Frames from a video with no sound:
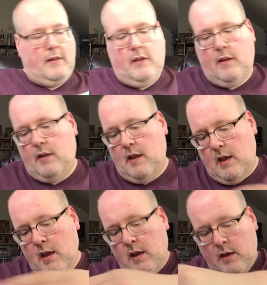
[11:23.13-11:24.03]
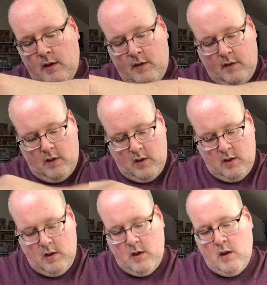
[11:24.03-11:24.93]
this is
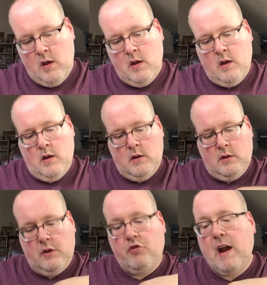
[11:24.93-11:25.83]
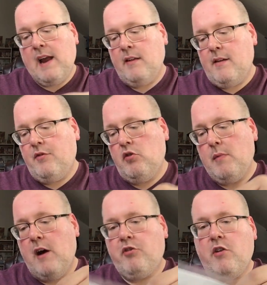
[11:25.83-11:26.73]
the Dragons of
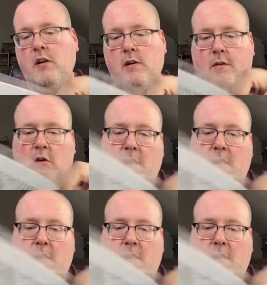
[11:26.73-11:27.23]
Sumatra from